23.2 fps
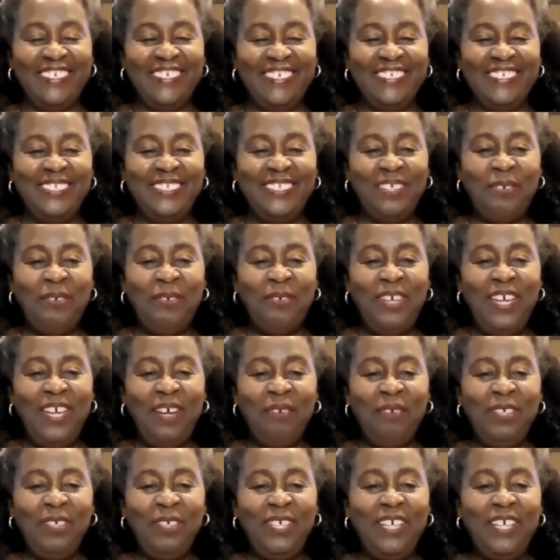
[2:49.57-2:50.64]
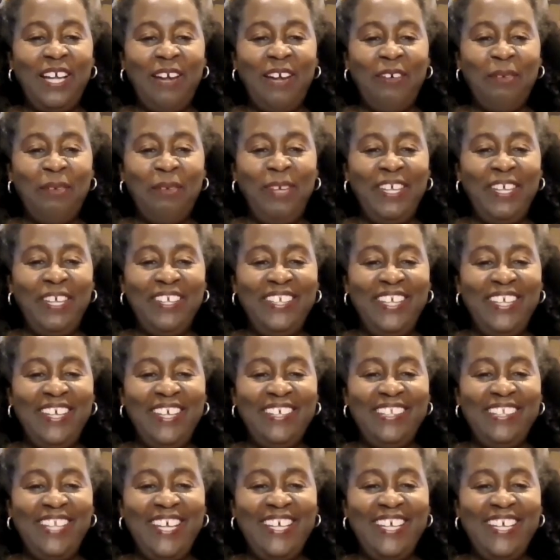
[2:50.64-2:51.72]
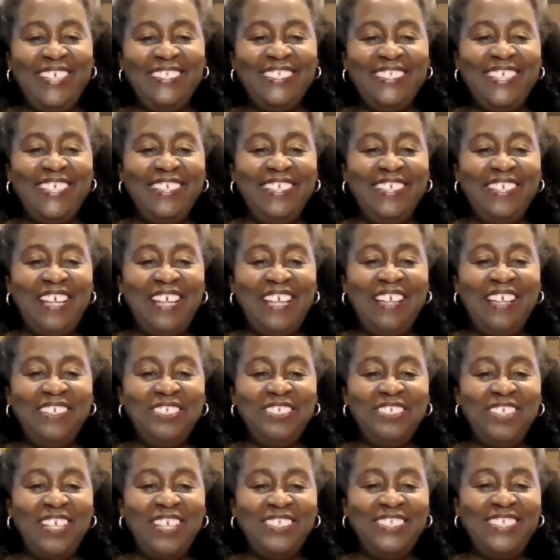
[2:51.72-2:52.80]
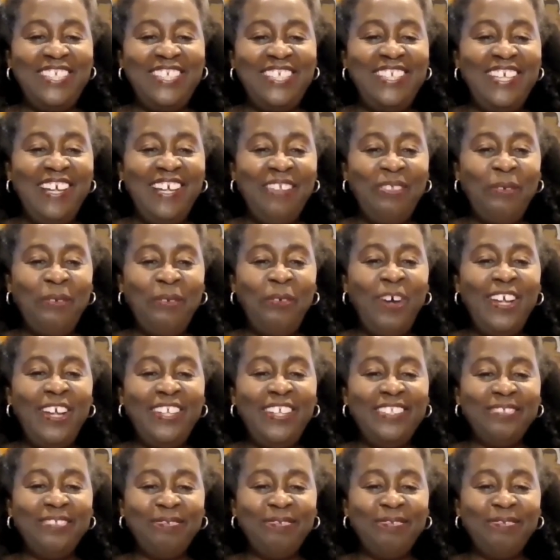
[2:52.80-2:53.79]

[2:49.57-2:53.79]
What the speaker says: So we have the Caribbean Airlines, and let's see the other one.